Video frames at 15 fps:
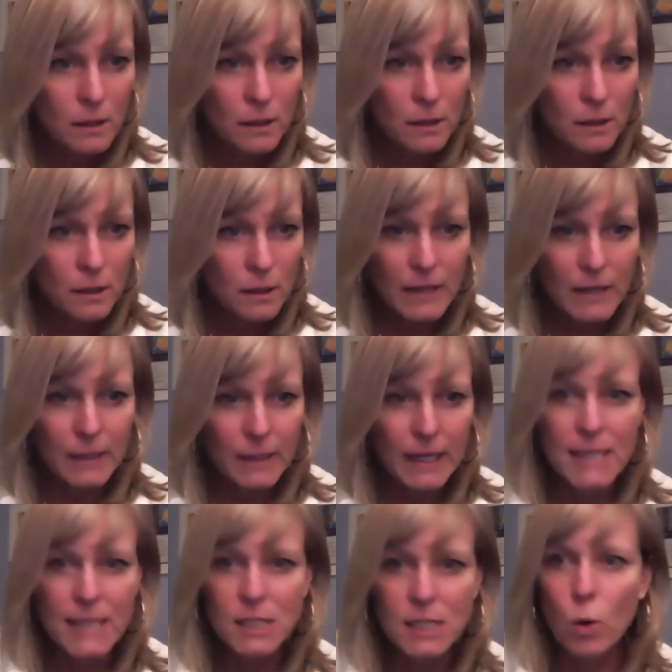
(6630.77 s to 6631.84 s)
if anybody
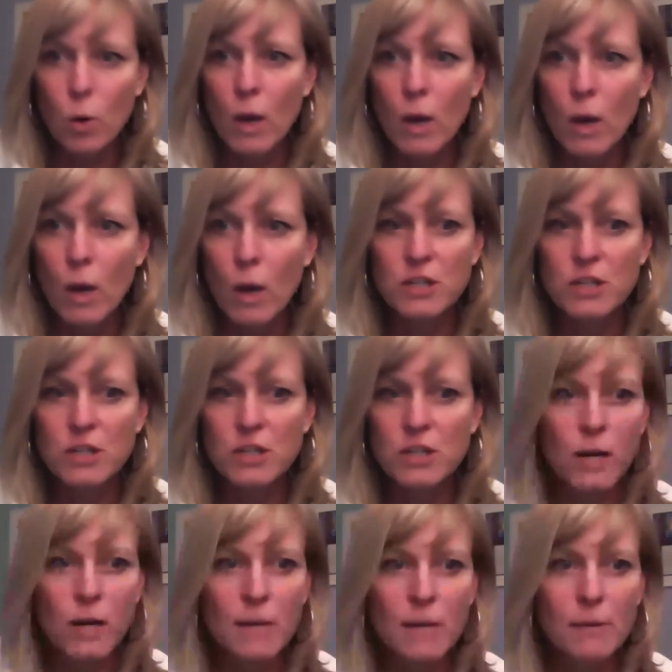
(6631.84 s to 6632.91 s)
has a question real
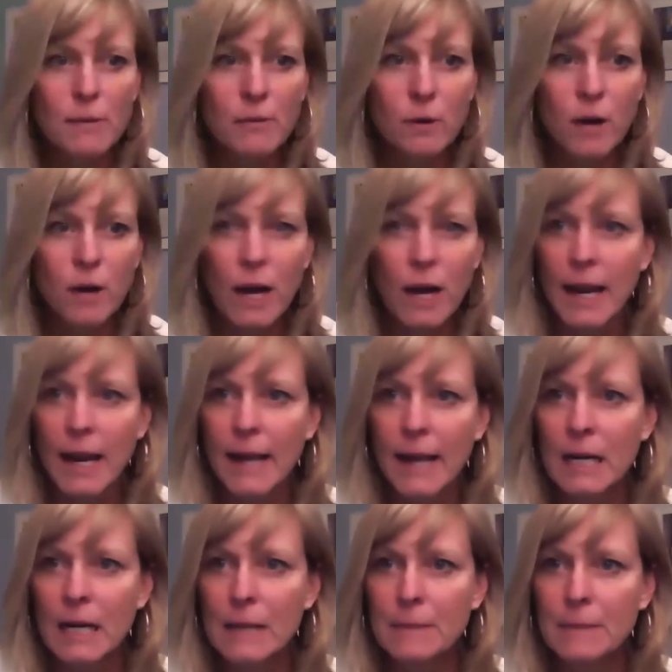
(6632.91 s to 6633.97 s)
quick before I hang
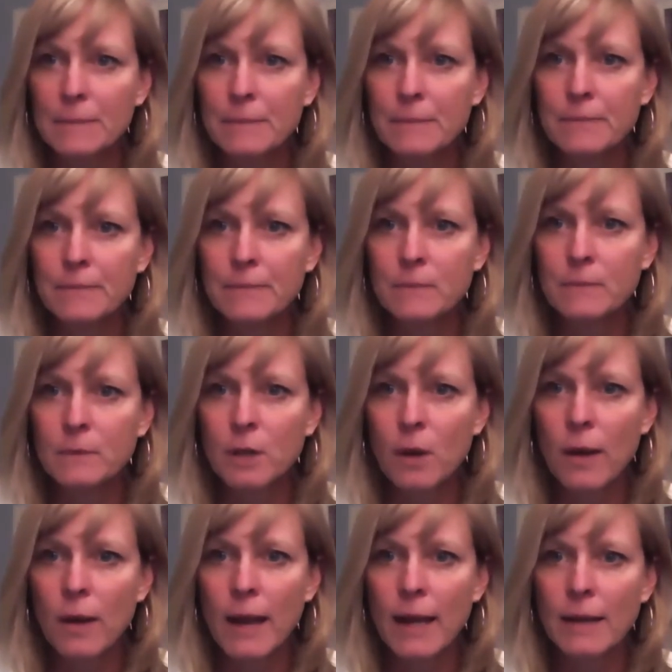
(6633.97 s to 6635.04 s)
up, go
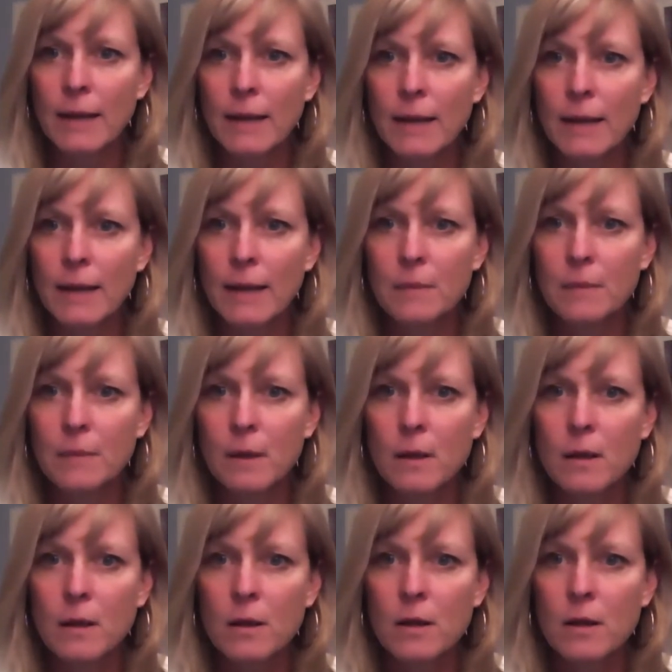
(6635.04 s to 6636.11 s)
ahead and
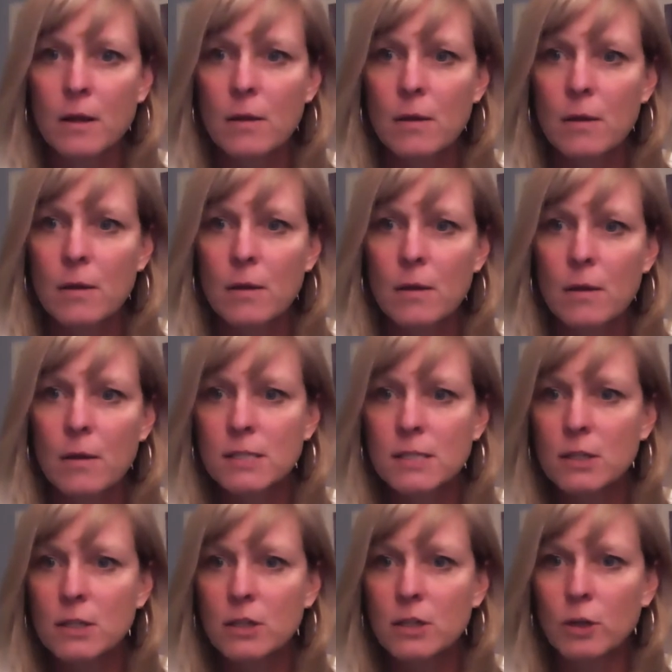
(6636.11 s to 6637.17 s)
post it in the
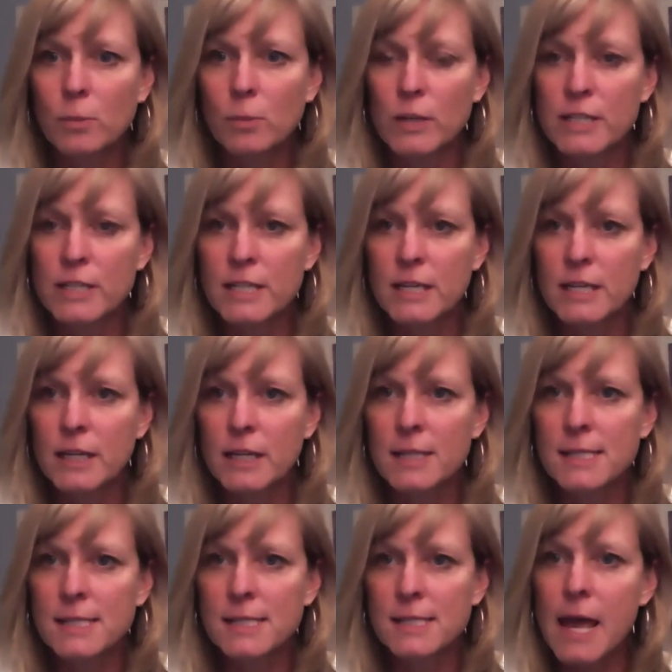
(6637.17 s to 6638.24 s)
group. We did
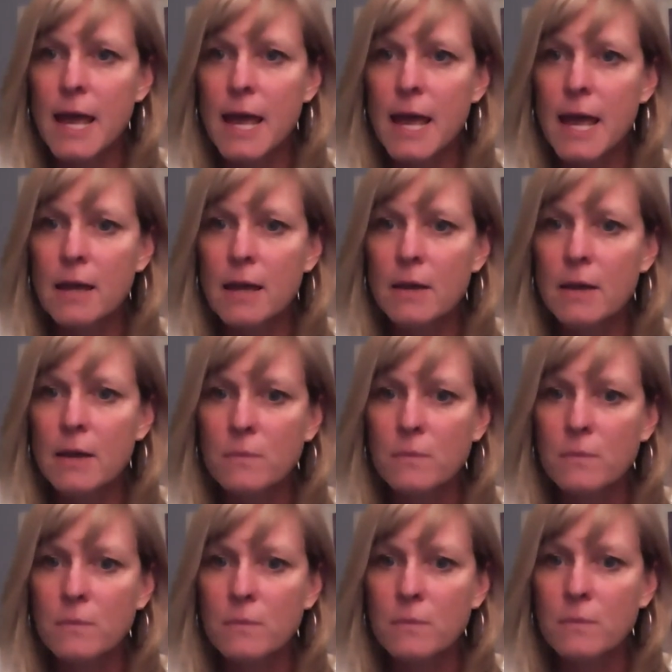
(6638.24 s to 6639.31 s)
say
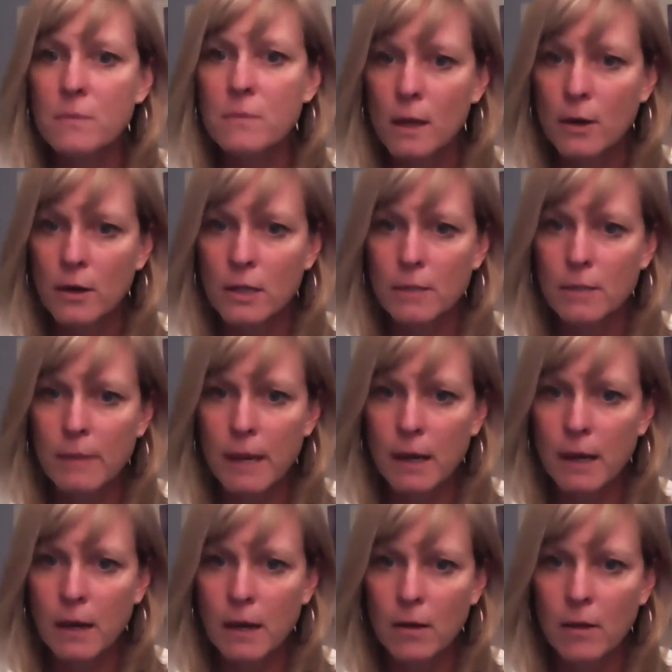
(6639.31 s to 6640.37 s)
in our
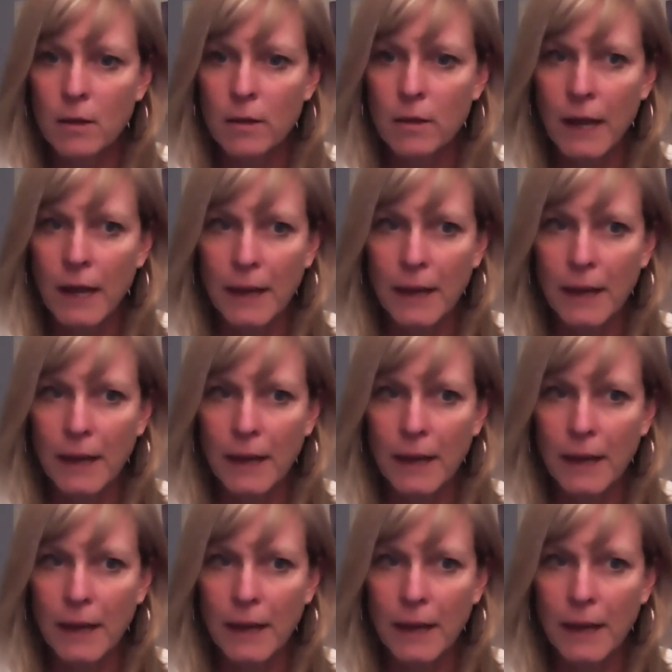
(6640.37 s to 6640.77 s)
email that